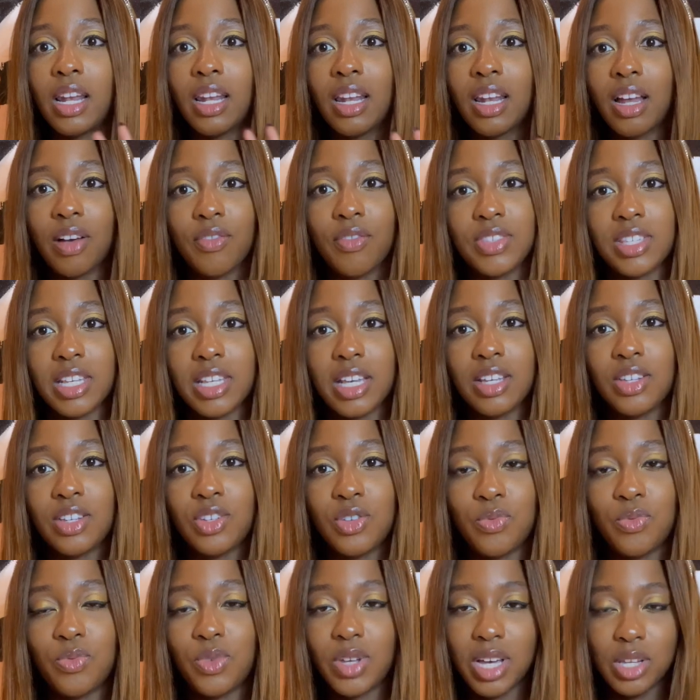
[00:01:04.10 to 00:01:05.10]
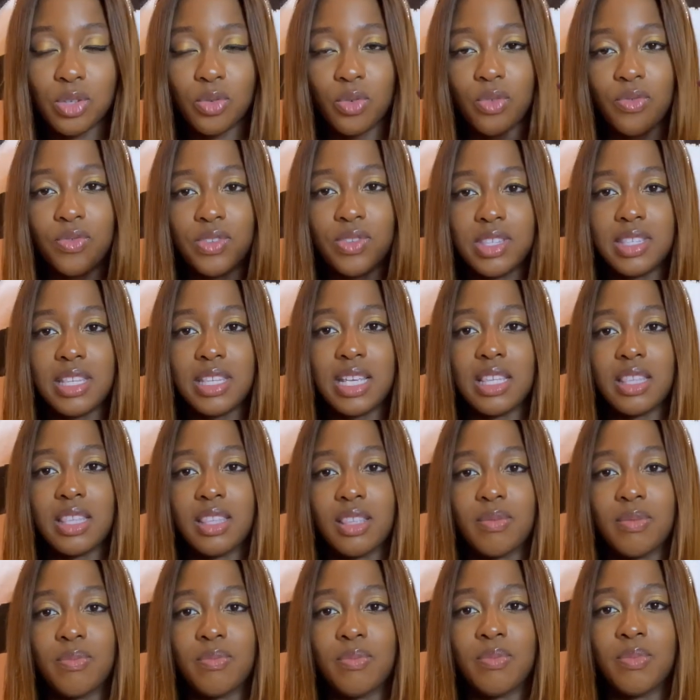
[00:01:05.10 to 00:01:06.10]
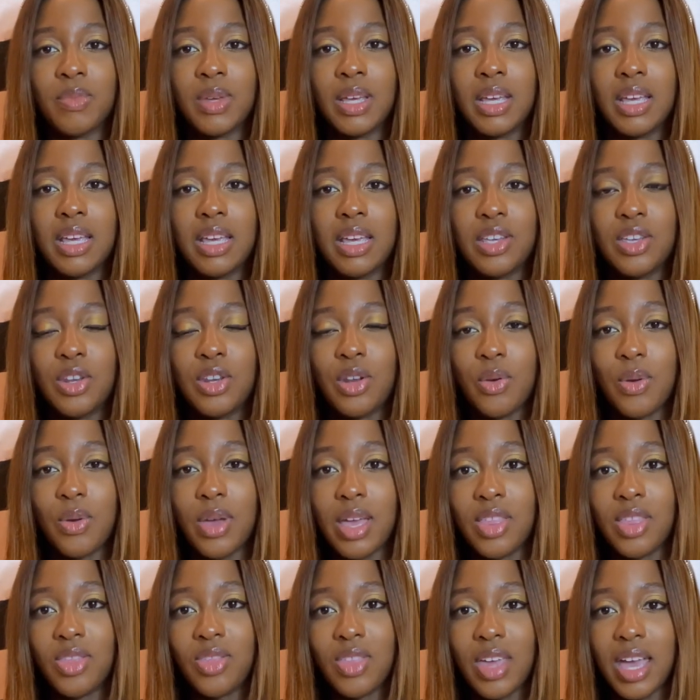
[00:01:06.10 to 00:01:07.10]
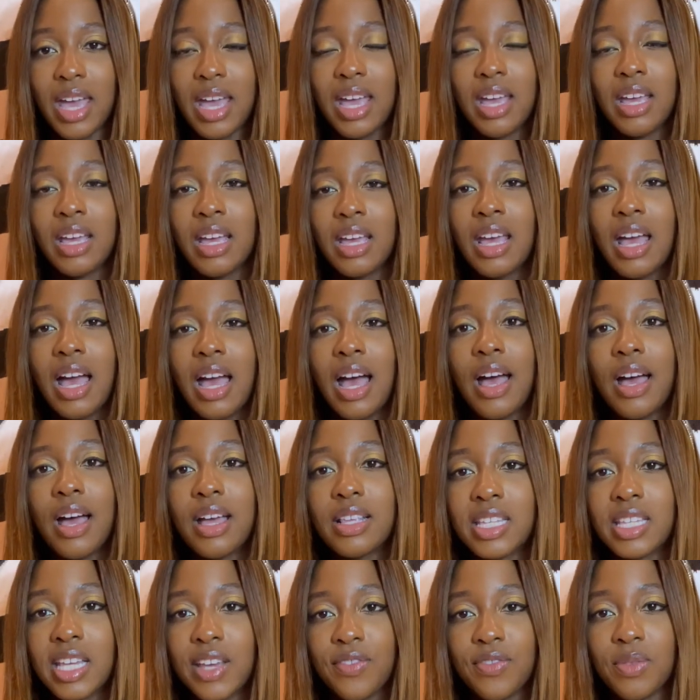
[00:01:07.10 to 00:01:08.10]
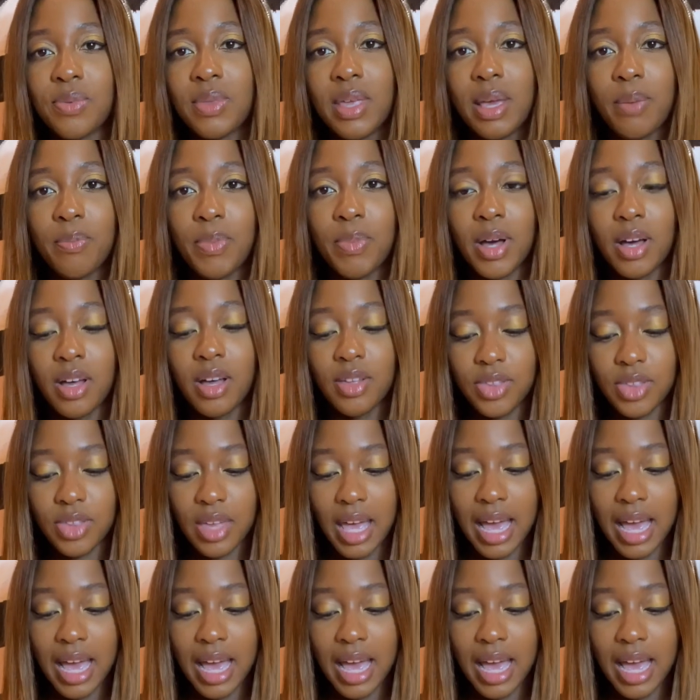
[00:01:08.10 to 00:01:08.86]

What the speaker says: loves it. You sort of sit them, you know, in there to give them their bath.